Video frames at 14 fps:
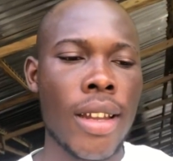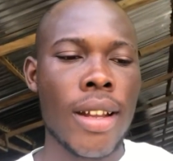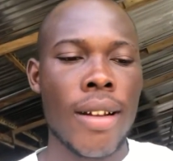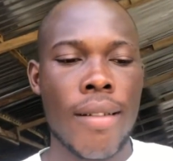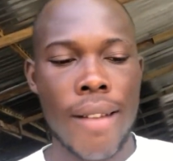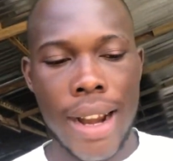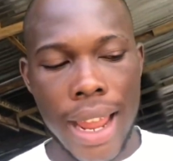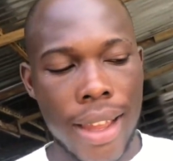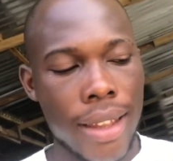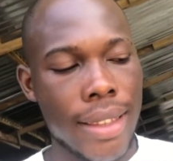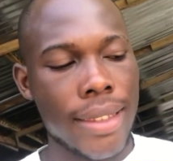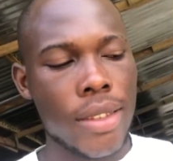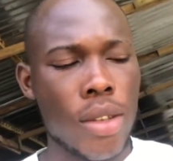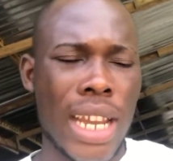Rather,
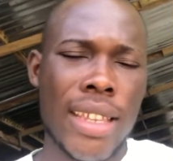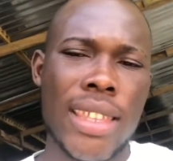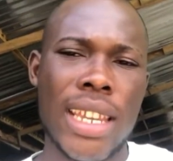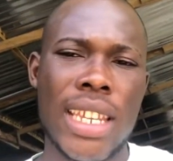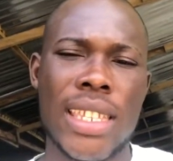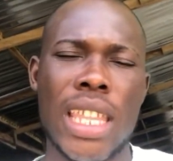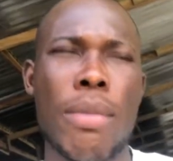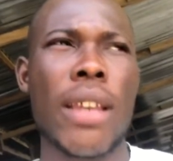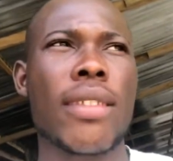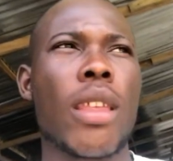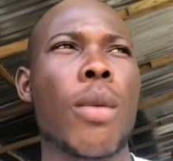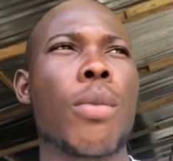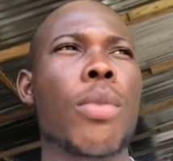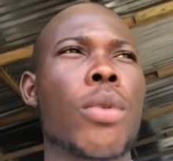you can take it step by step.
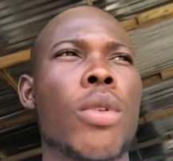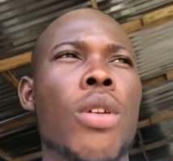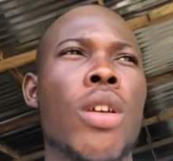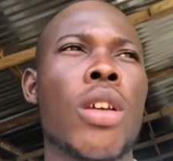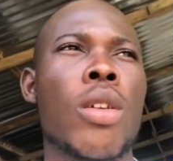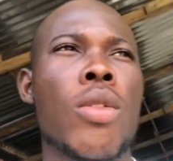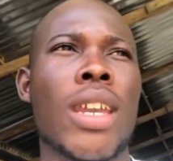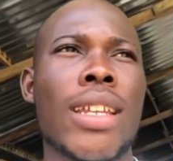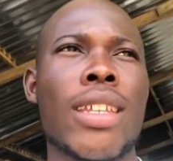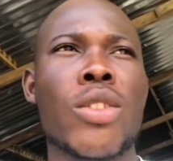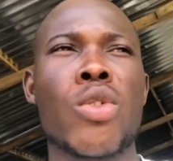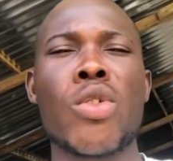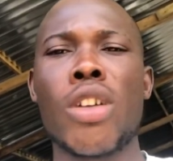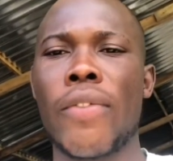You get
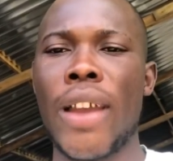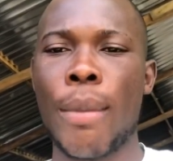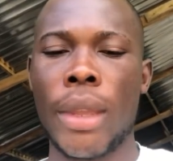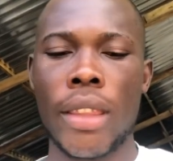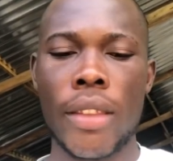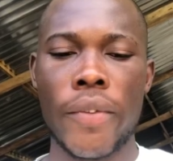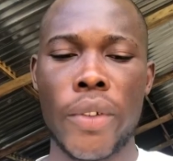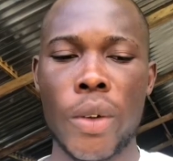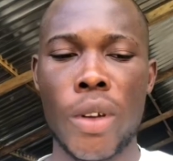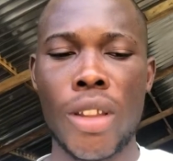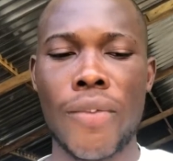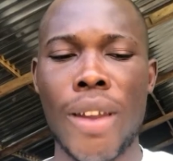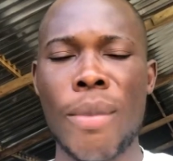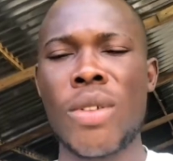into goat farming,
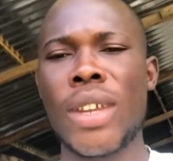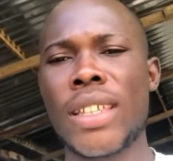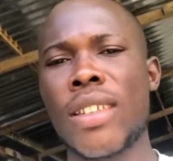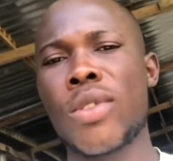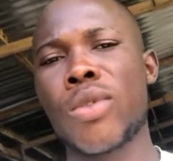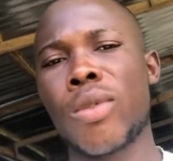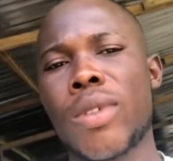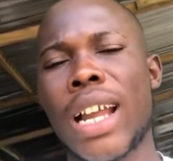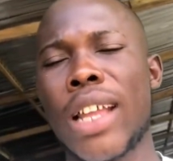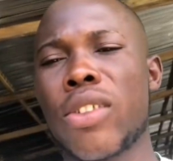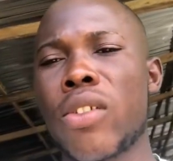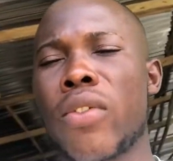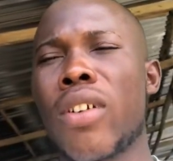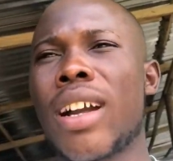you get into
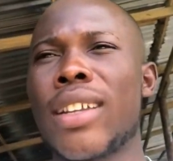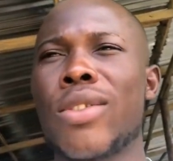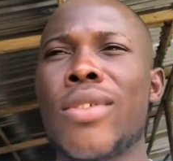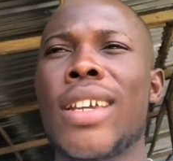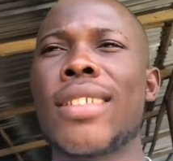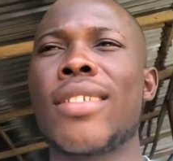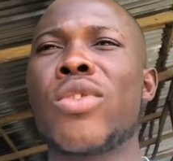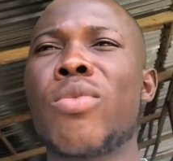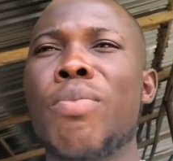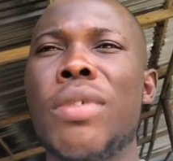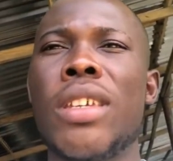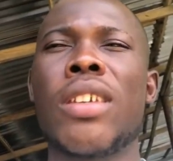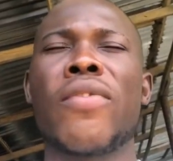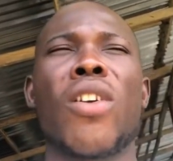cattle, you get into
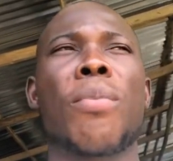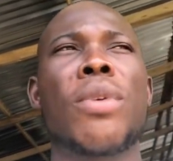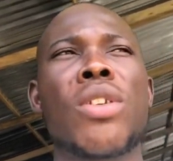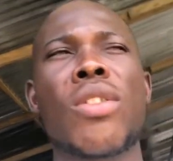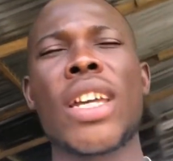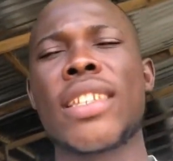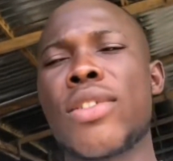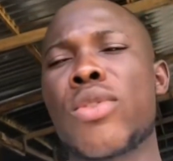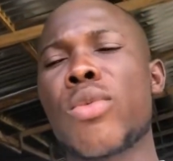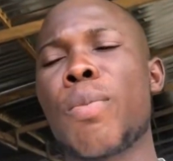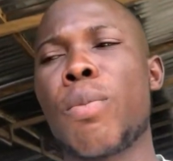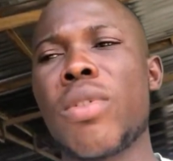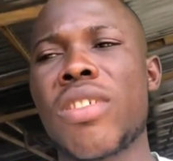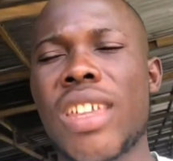pig, from pig, you get into
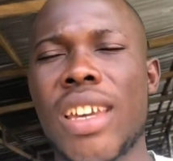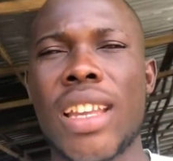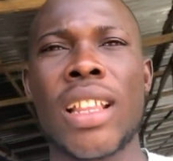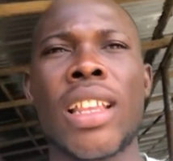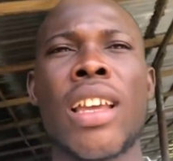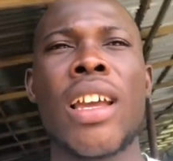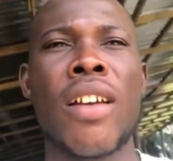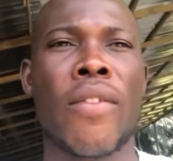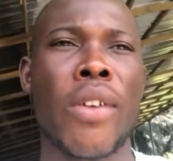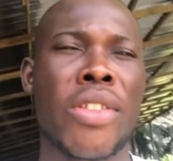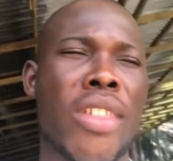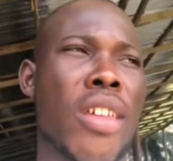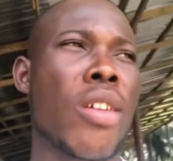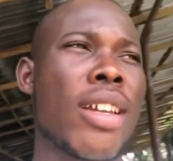chicken, from
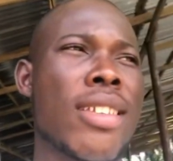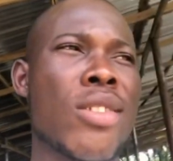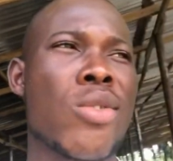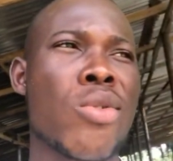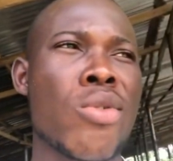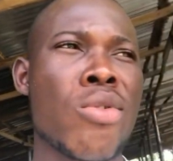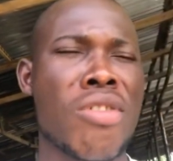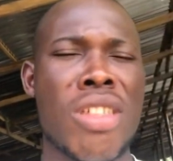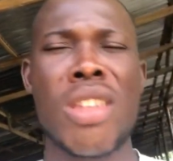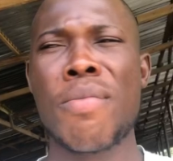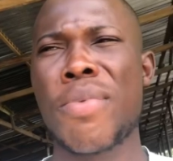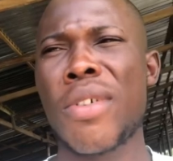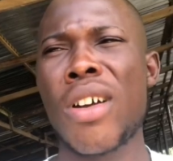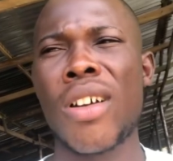chicken, you get into sheep,
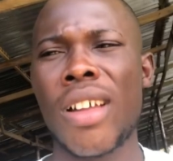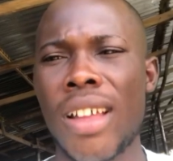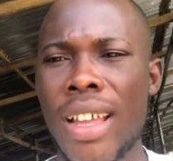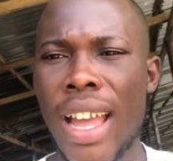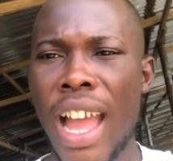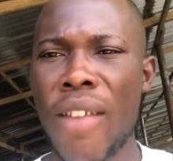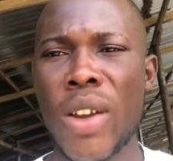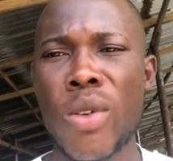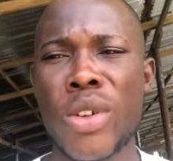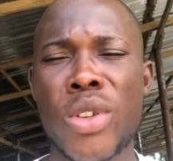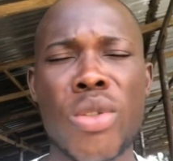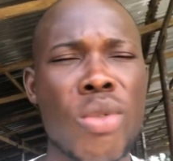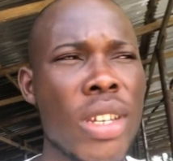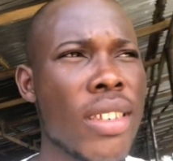however you want to
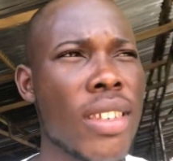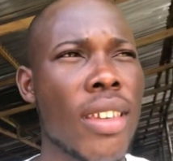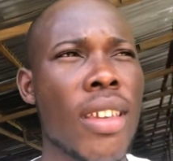do it.